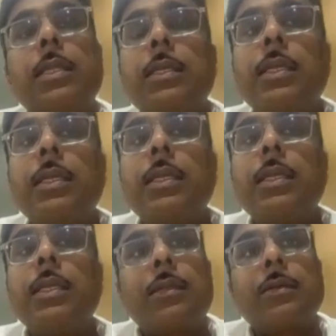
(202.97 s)
Other than
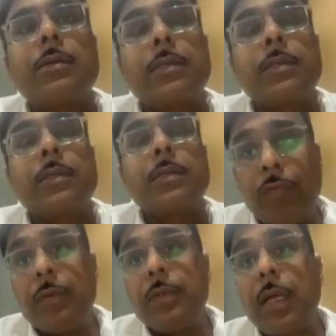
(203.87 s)
that, if
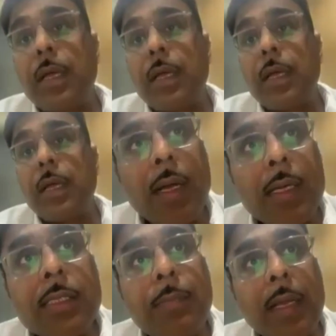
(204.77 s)
the edema
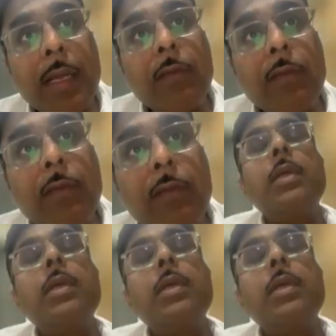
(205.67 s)
is painful,